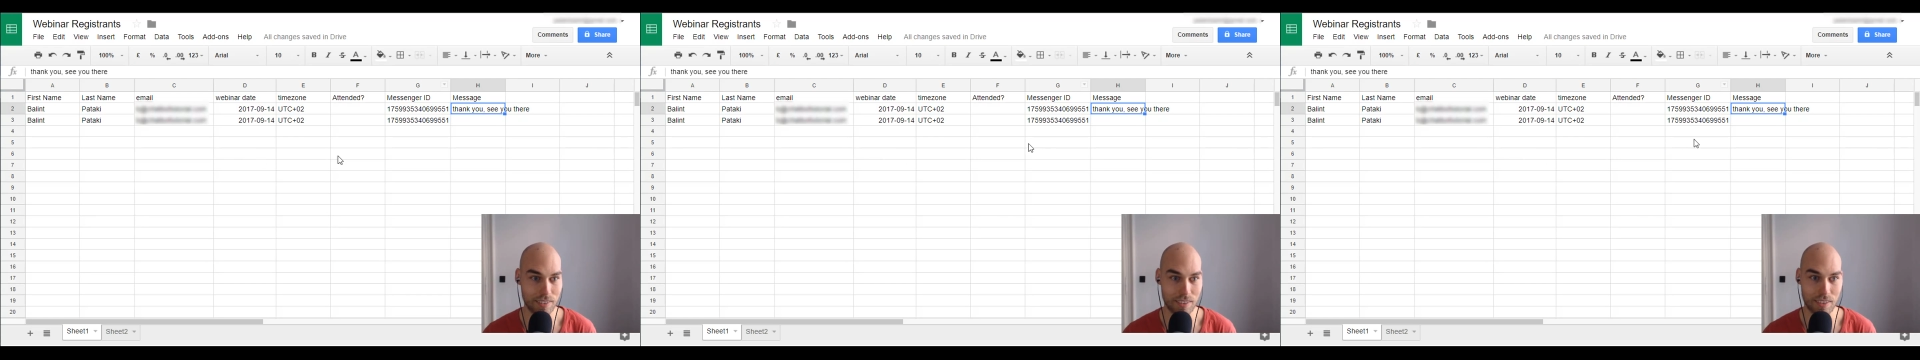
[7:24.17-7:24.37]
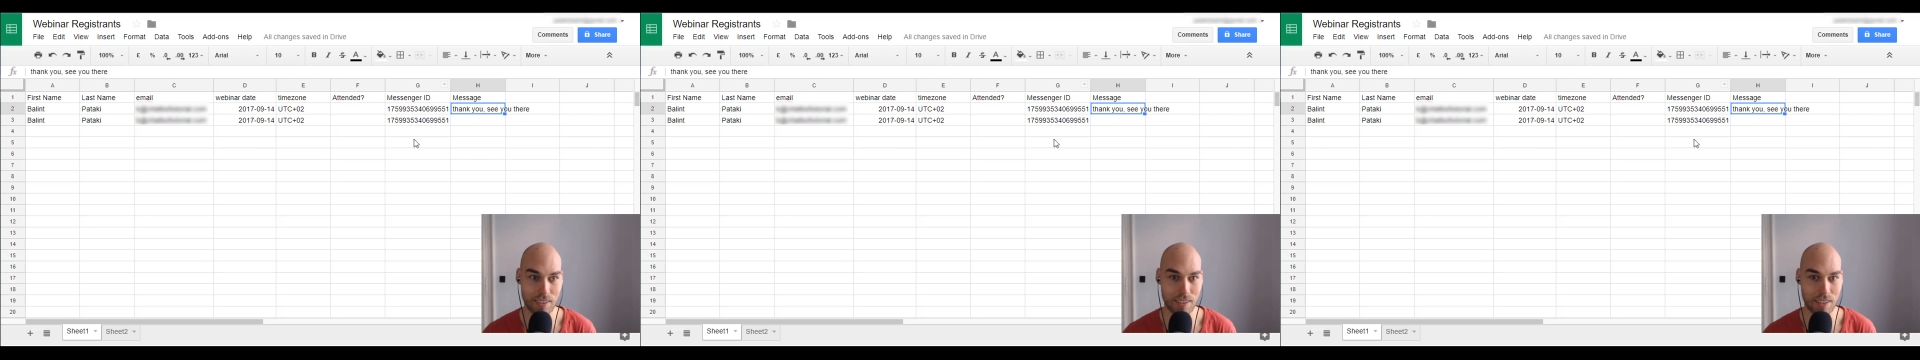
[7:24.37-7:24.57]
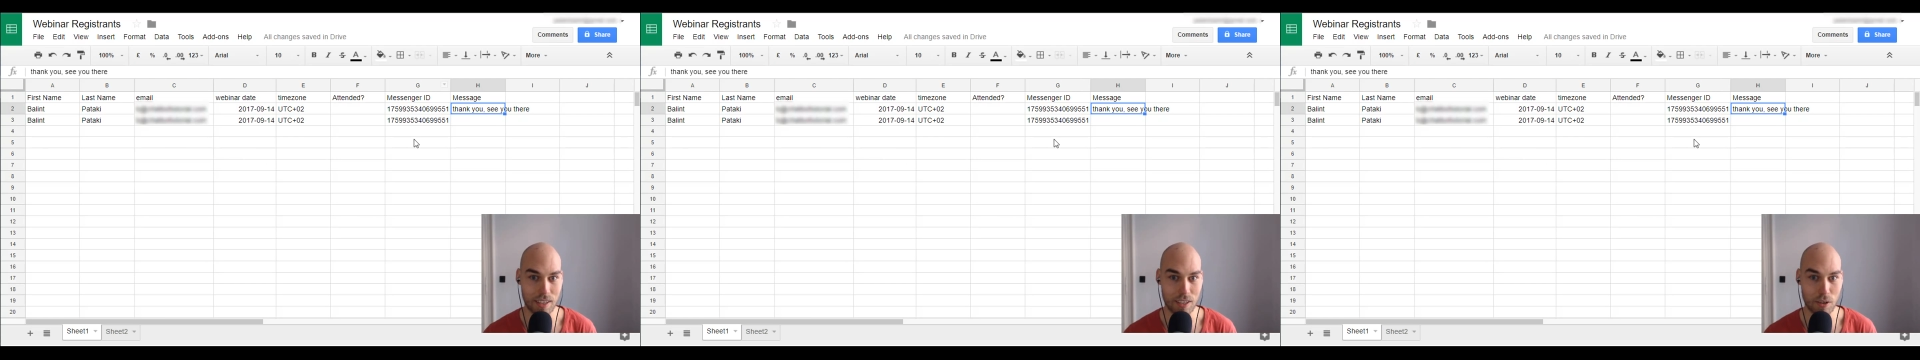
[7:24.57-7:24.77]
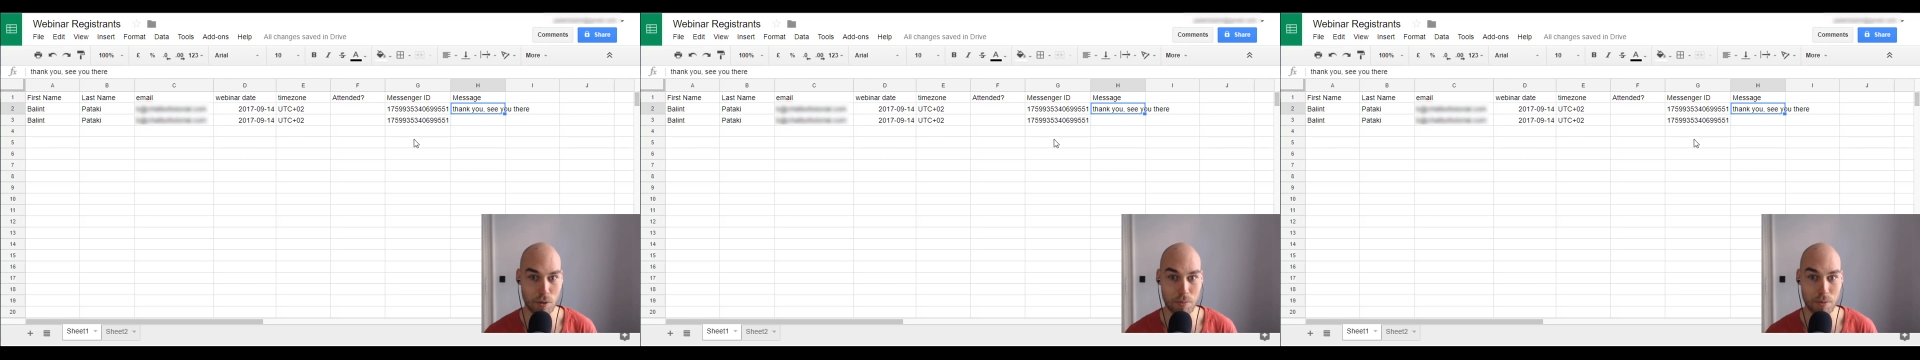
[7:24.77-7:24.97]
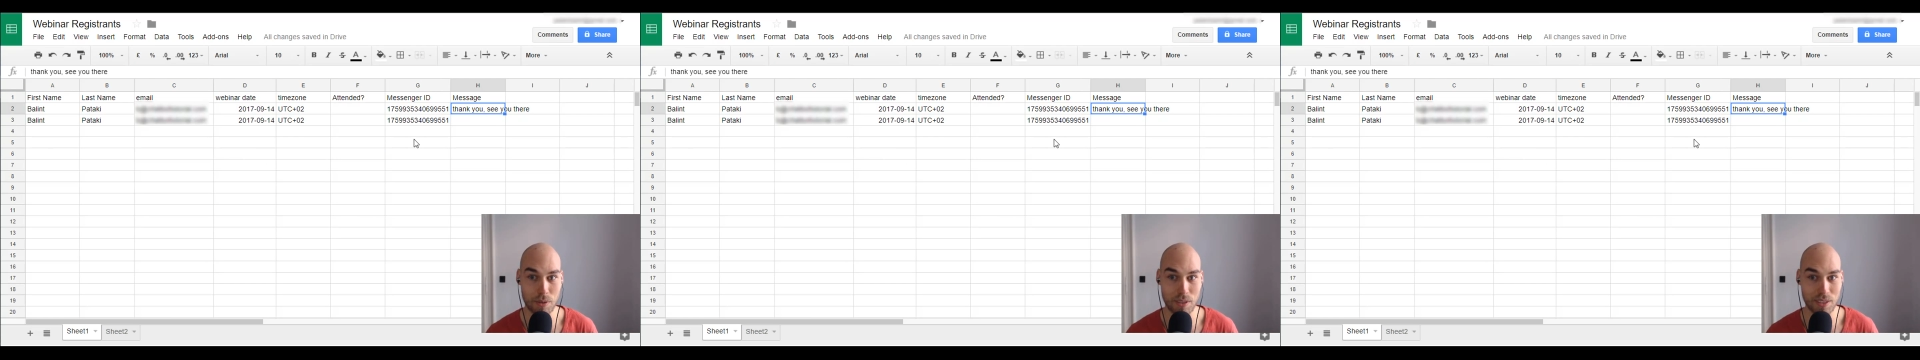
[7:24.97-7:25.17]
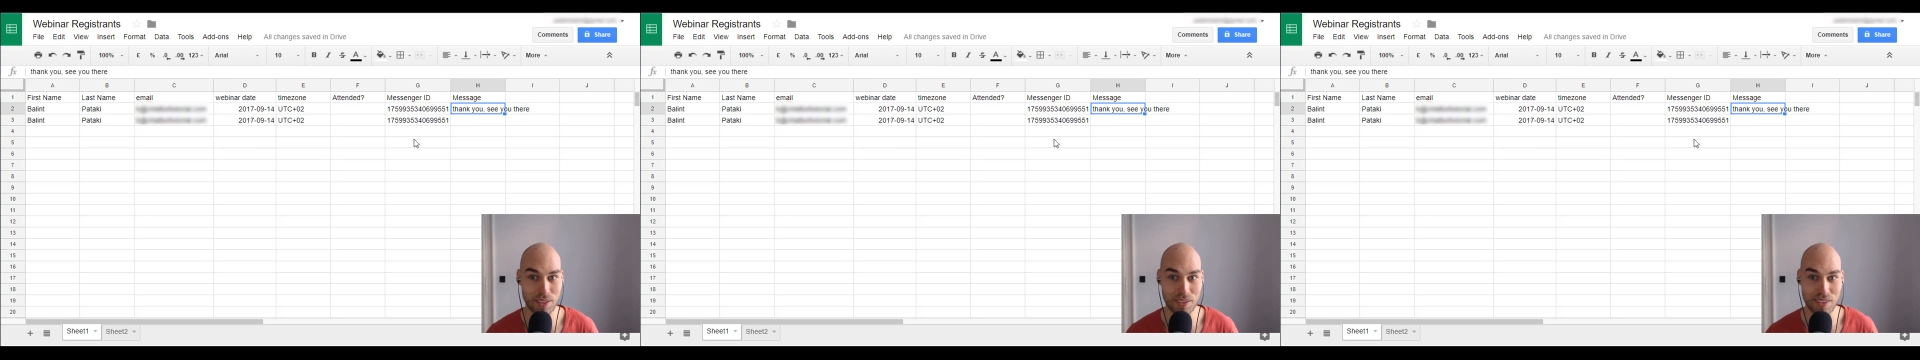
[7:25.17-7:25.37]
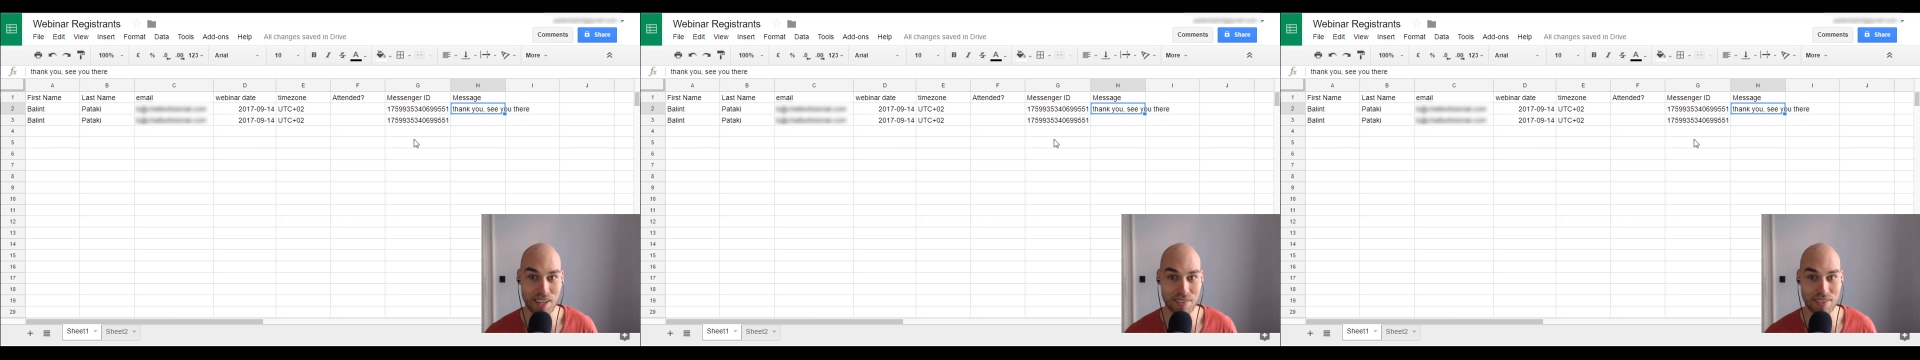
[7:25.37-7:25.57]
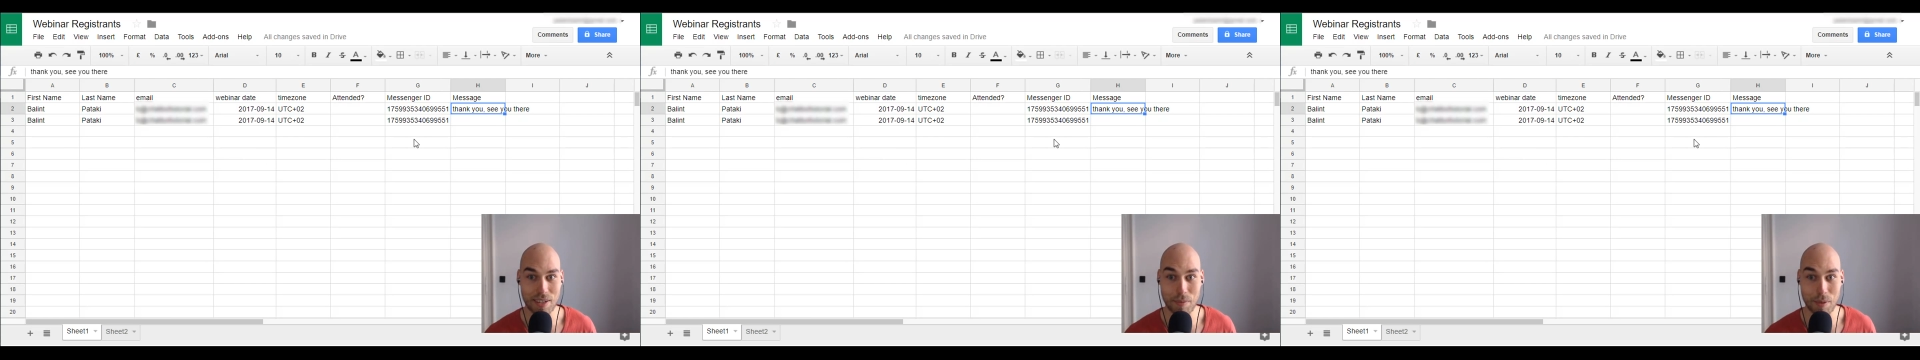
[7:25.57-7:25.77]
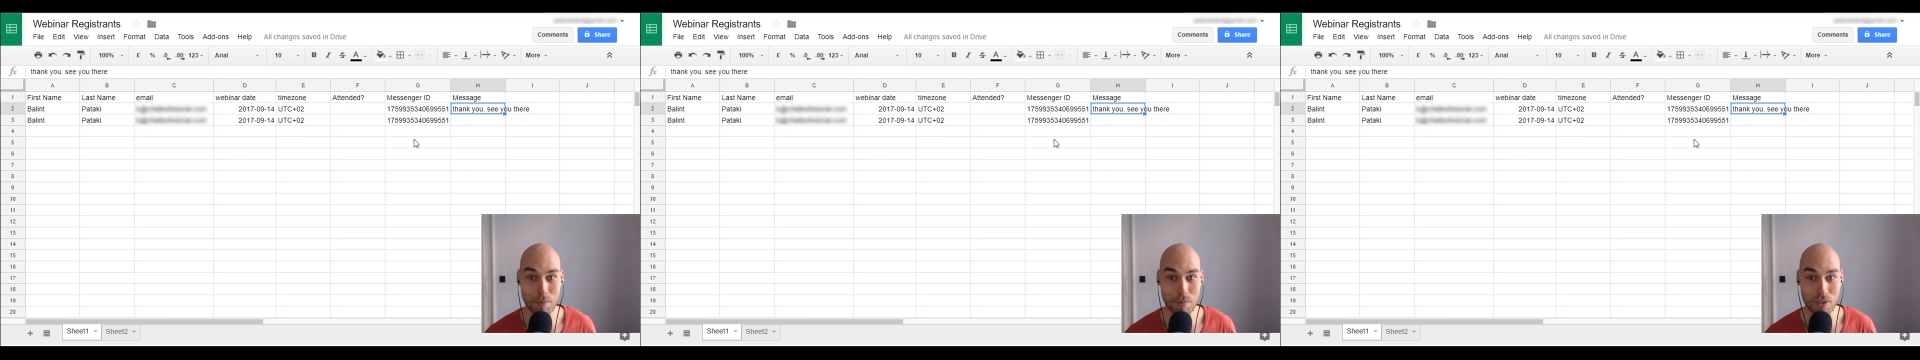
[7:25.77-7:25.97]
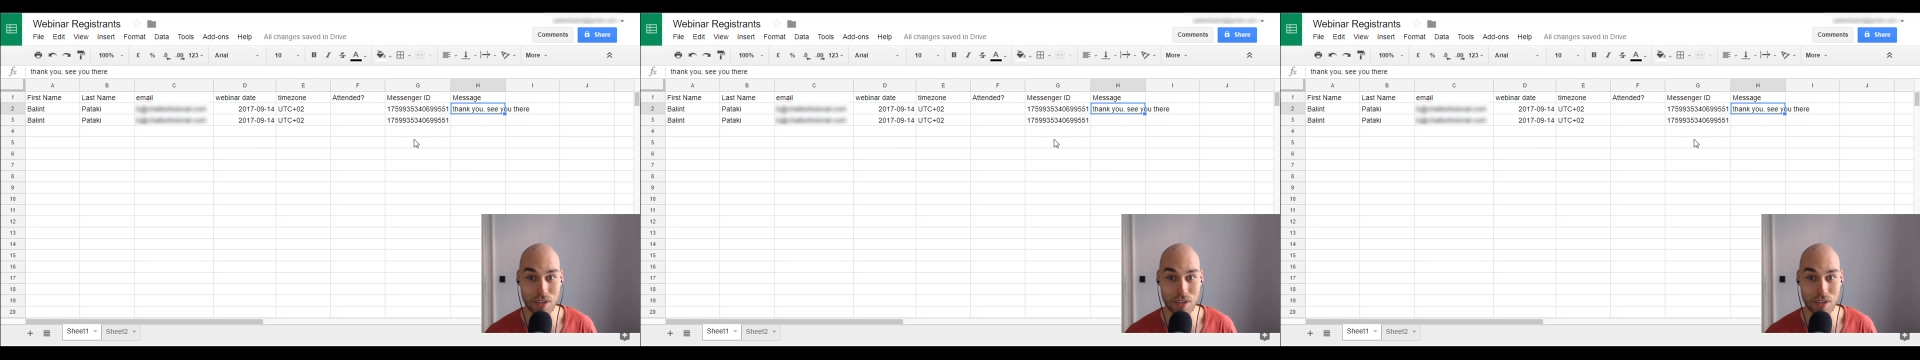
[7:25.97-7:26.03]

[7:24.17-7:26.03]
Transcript: I hope uh, you have some imp-